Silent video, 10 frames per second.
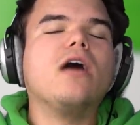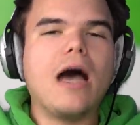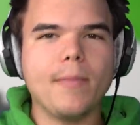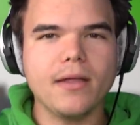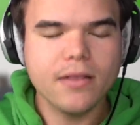
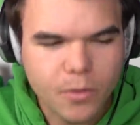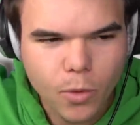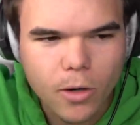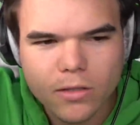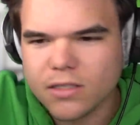I mean, the
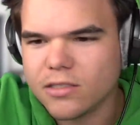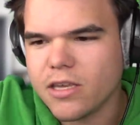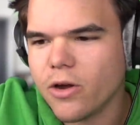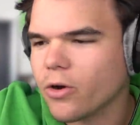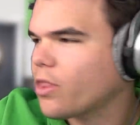world is
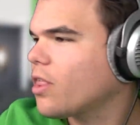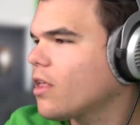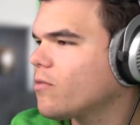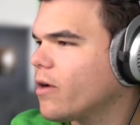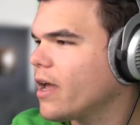the earth,
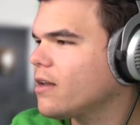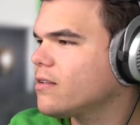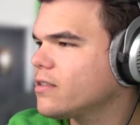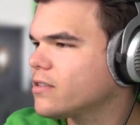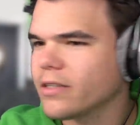right?
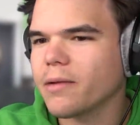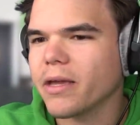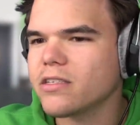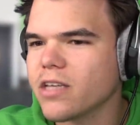So that makes